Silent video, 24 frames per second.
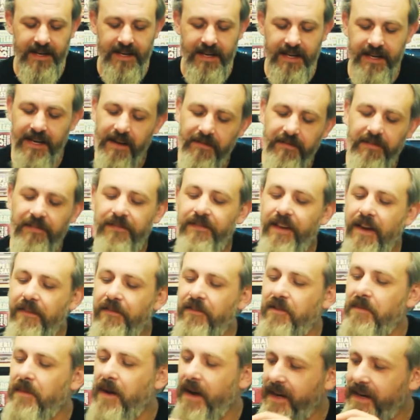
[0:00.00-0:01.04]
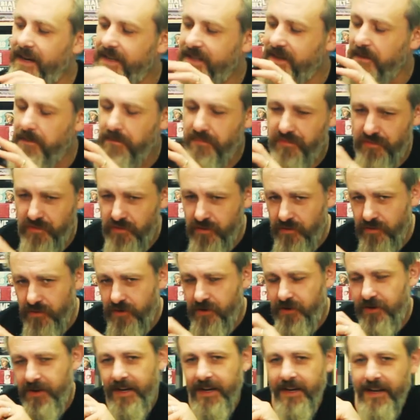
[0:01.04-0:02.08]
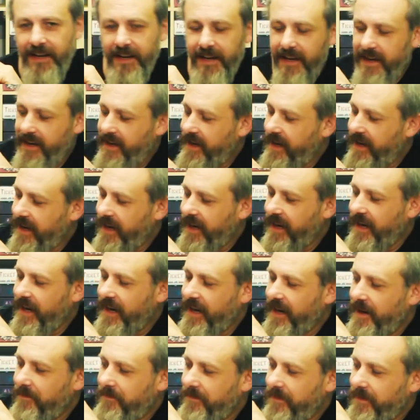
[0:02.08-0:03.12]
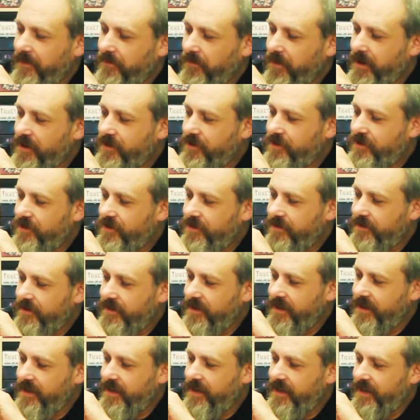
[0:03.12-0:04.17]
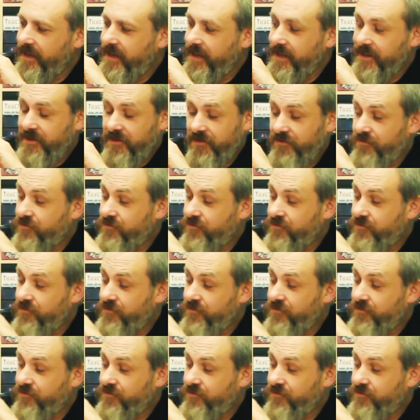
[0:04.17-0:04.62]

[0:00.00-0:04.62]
another favourite of mine is In Bruges, um, which uh, is